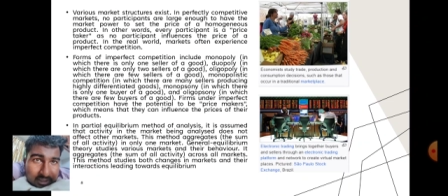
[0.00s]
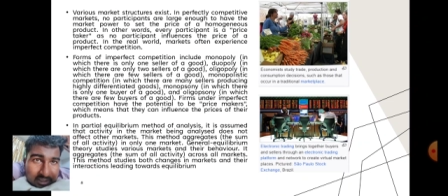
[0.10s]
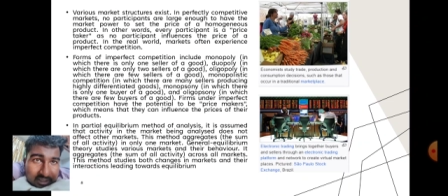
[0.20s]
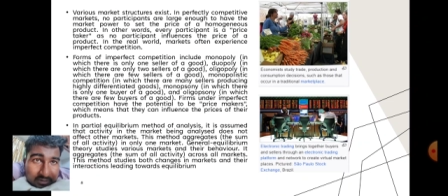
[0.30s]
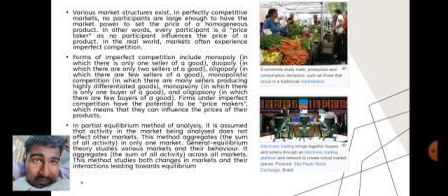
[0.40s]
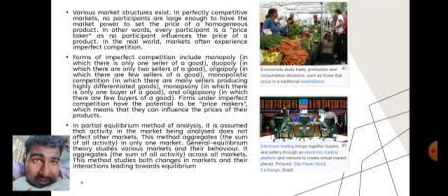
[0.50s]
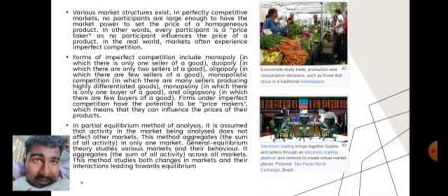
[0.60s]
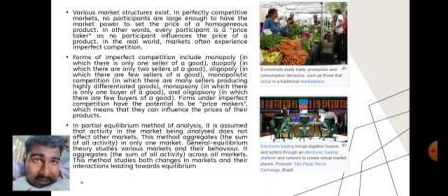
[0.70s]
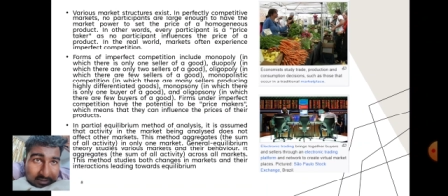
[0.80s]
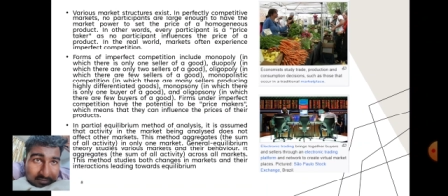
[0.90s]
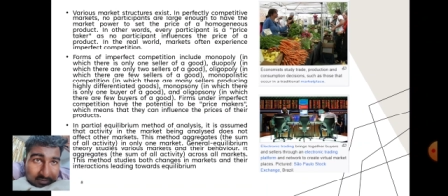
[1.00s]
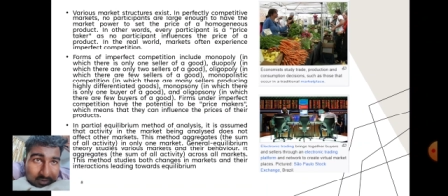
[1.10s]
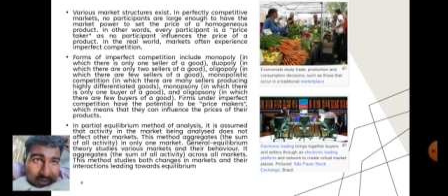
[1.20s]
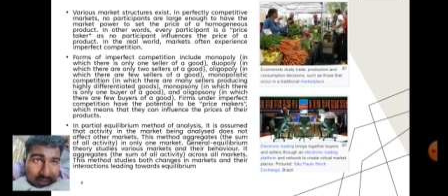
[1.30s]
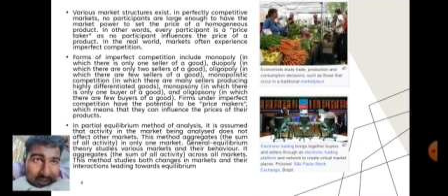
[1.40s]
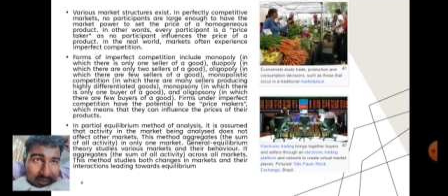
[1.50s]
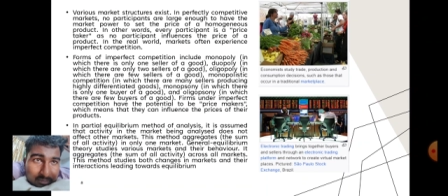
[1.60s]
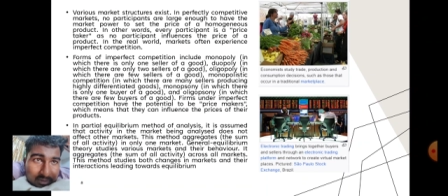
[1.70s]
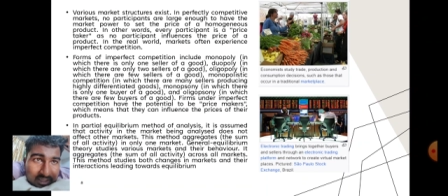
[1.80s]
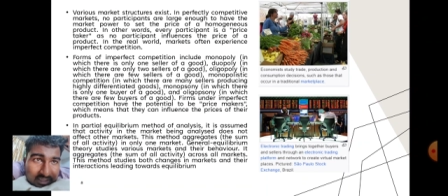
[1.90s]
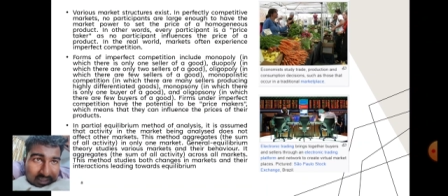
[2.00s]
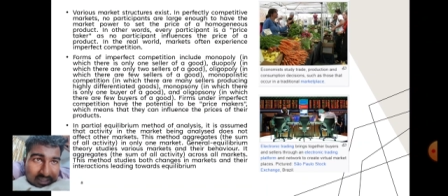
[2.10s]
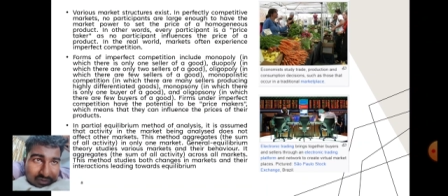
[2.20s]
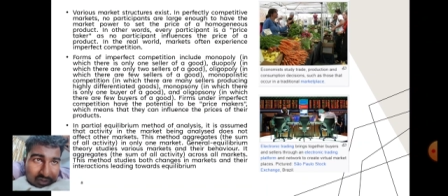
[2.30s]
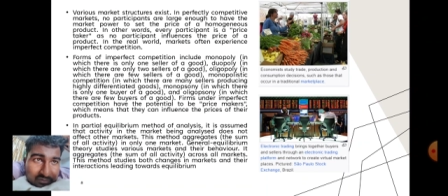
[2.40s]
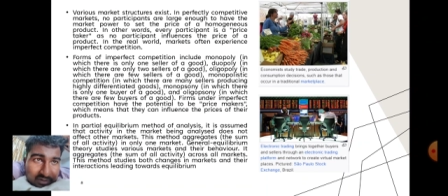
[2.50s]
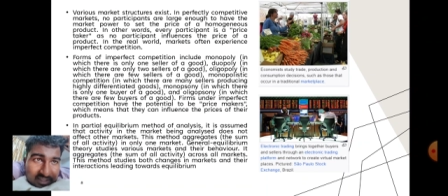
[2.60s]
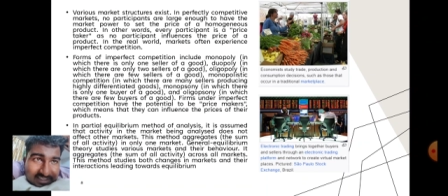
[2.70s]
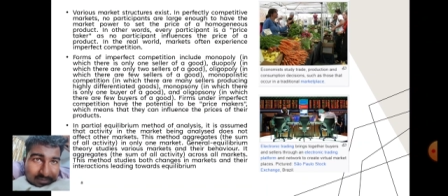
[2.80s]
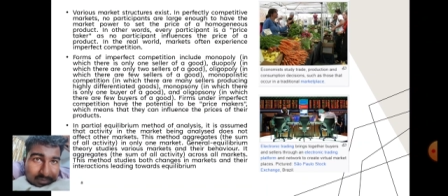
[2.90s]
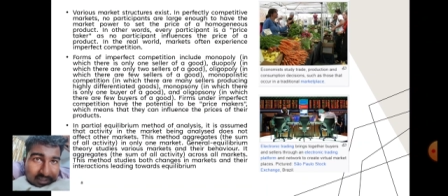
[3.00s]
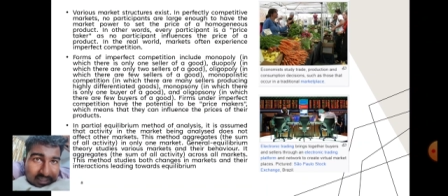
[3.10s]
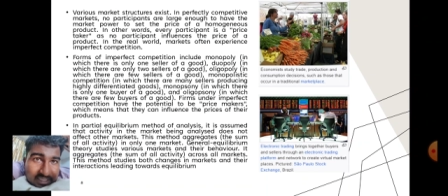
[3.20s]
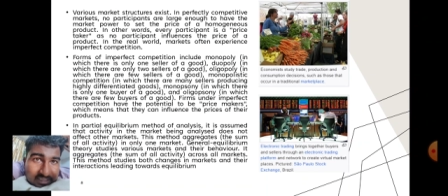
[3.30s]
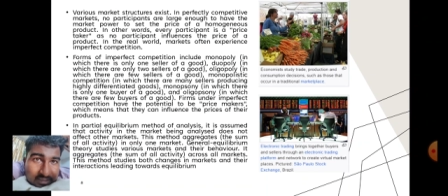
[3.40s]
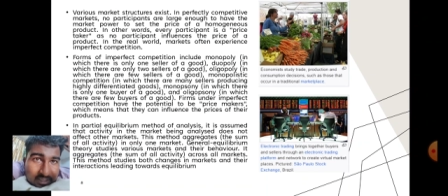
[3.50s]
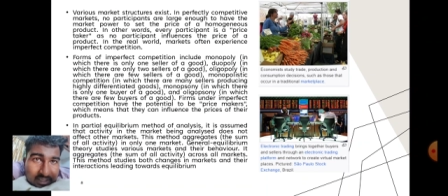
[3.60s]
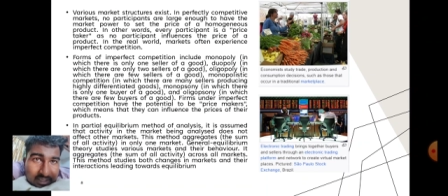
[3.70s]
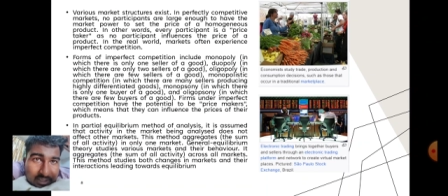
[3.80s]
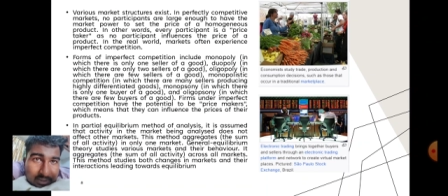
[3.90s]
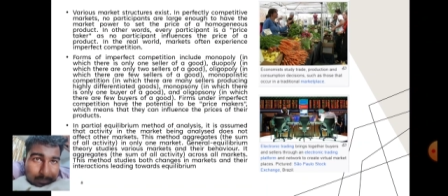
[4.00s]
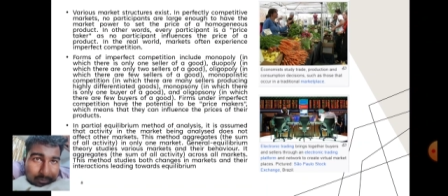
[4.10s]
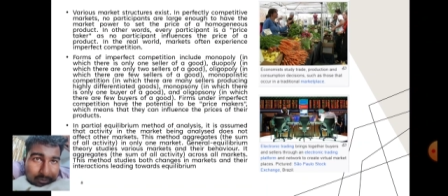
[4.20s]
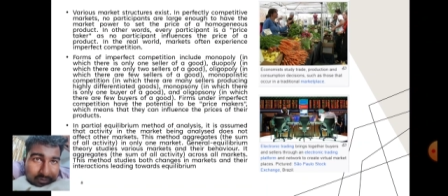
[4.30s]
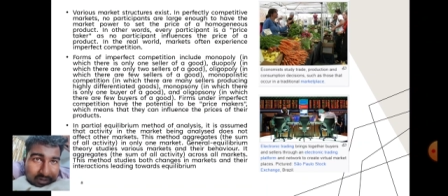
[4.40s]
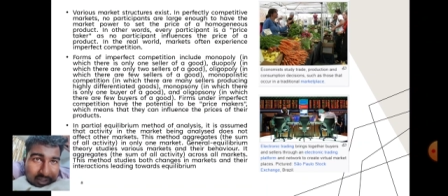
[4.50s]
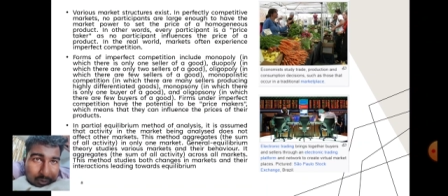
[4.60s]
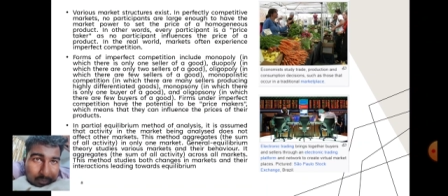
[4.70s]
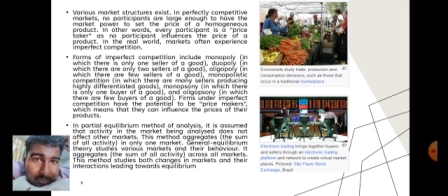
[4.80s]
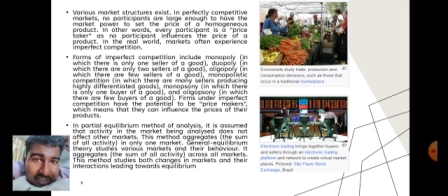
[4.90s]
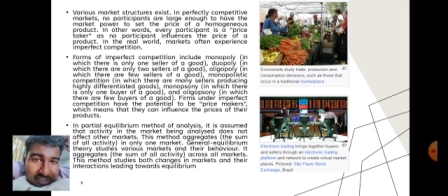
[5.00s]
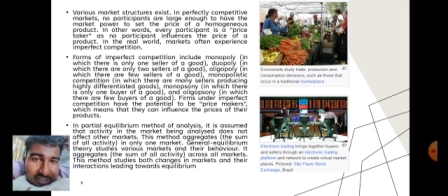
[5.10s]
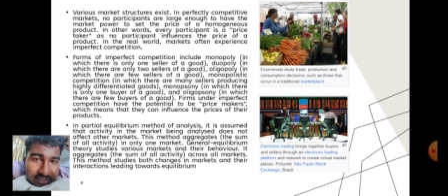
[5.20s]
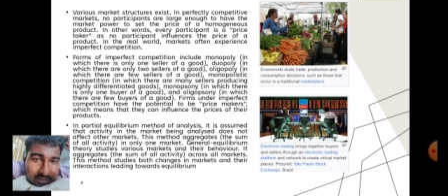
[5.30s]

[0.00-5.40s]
In the real world, markets often experience imperfect competition.